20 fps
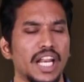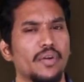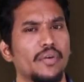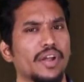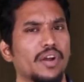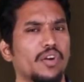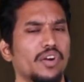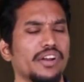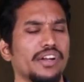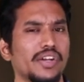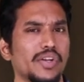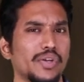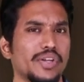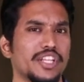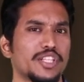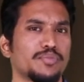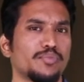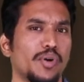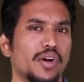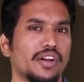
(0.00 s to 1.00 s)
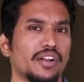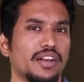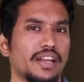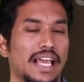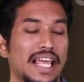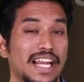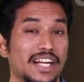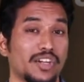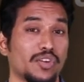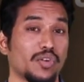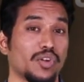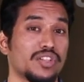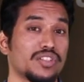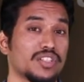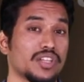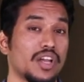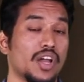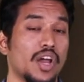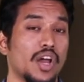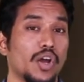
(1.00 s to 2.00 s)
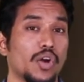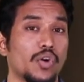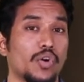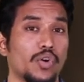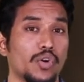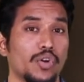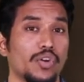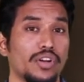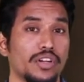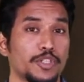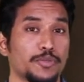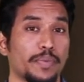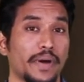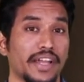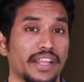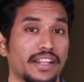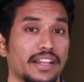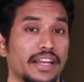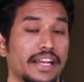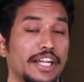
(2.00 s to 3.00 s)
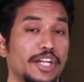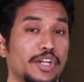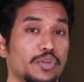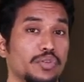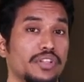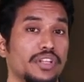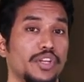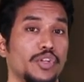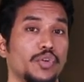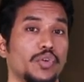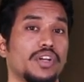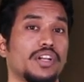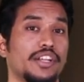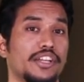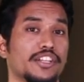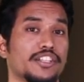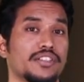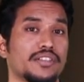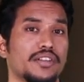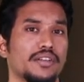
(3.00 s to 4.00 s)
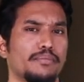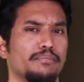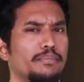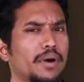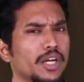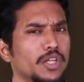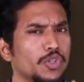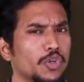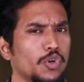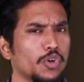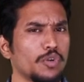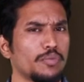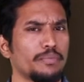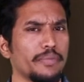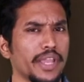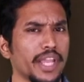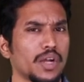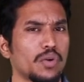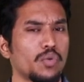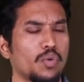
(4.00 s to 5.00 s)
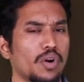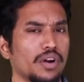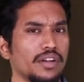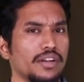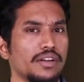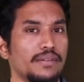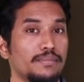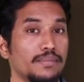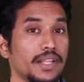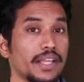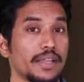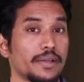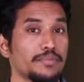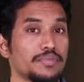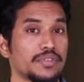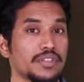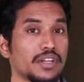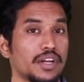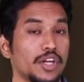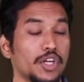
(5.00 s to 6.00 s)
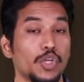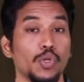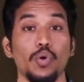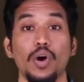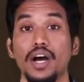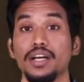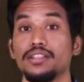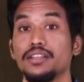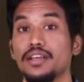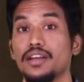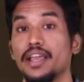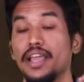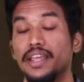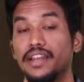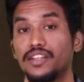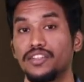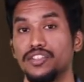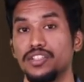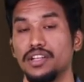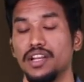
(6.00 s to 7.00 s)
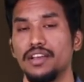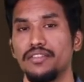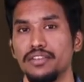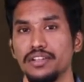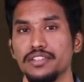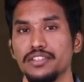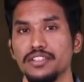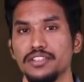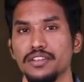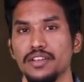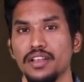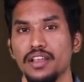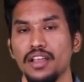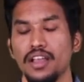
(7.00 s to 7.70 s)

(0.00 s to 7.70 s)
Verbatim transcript: Now according to his model electrons couldn't spiral into the nucleus but could make quantum leaps to other energy levels.